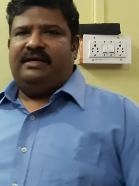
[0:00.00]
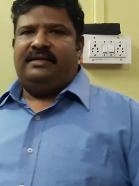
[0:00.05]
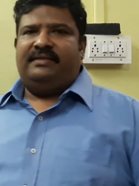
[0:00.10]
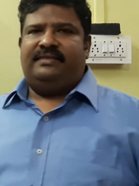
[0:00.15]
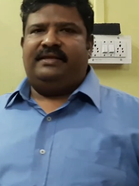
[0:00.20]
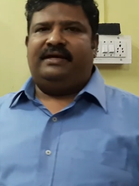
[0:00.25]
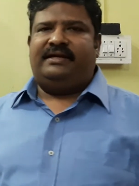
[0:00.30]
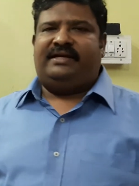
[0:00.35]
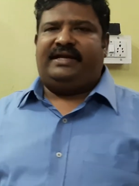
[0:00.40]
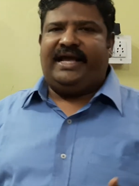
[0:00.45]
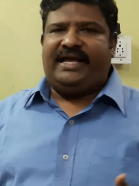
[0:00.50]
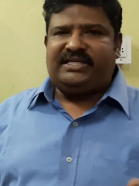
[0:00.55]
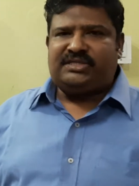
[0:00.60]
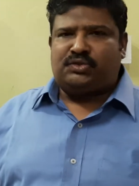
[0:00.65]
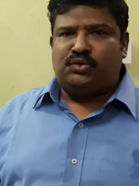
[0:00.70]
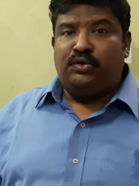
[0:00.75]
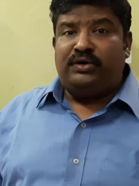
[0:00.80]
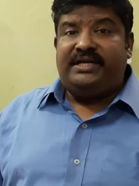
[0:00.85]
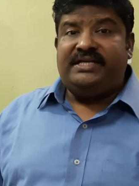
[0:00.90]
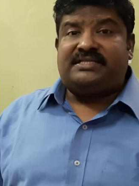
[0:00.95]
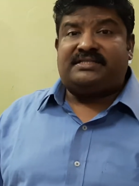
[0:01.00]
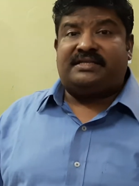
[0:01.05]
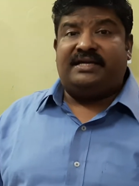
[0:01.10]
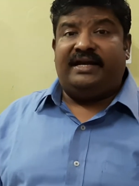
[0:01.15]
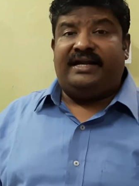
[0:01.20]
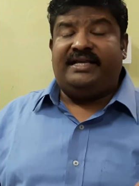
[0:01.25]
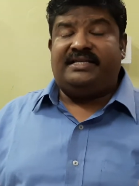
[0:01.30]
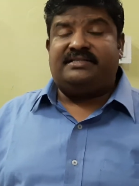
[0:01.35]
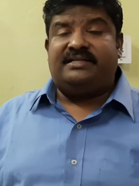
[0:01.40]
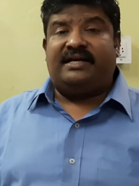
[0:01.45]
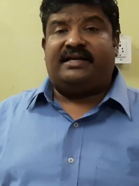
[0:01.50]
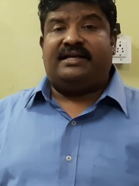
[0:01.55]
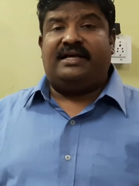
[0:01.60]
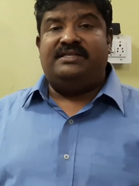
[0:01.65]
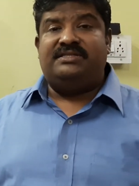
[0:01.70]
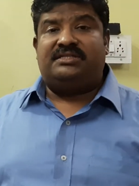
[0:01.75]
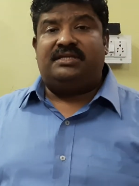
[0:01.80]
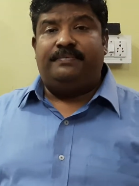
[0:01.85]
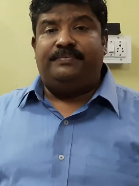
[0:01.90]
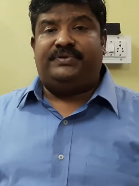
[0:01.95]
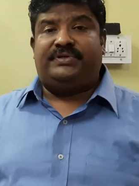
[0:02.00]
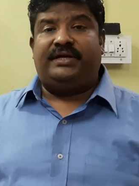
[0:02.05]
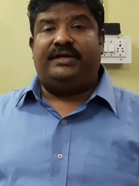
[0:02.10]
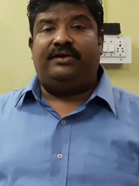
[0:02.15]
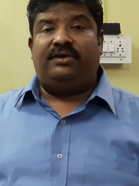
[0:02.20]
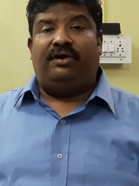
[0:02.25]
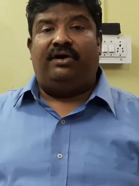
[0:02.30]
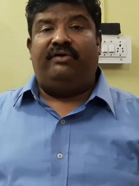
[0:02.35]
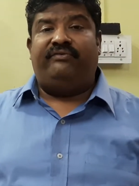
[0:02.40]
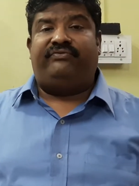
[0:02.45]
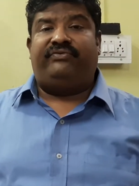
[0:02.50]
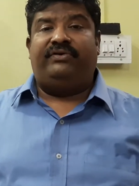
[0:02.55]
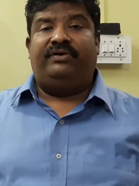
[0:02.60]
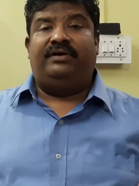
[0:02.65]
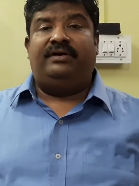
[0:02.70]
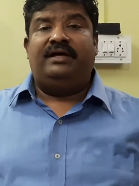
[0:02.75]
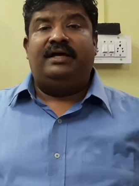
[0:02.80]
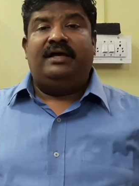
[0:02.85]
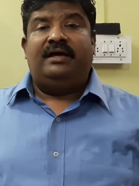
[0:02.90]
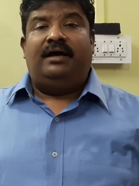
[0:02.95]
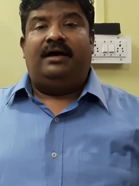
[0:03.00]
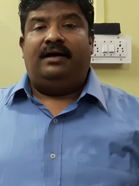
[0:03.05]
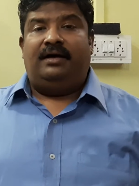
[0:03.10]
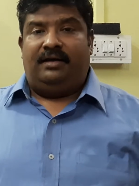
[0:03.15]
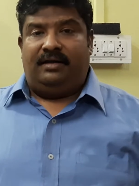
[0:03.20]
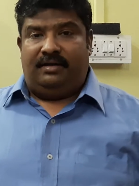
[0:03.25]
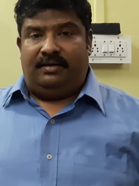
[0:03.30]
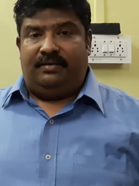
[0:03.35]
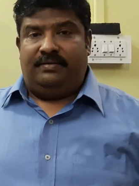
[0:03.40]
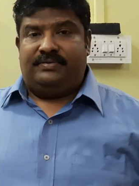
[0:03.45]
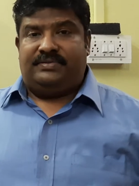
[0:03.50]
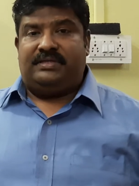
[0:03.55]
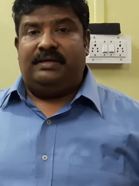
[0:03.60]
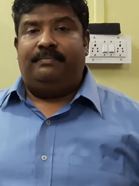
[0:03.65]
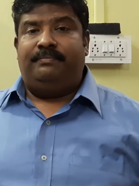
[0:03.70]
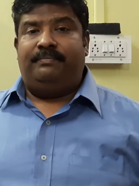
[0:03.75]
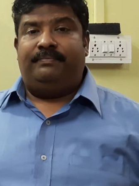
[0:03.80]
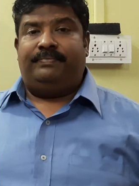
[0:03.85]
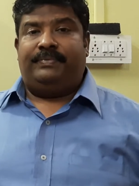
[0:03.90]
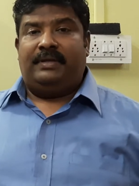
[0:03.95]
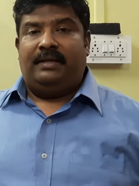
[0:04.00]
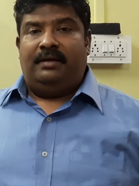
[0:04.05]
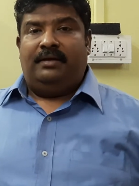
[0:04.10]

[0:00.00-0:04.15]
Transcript: the tax to discourage the consumption of some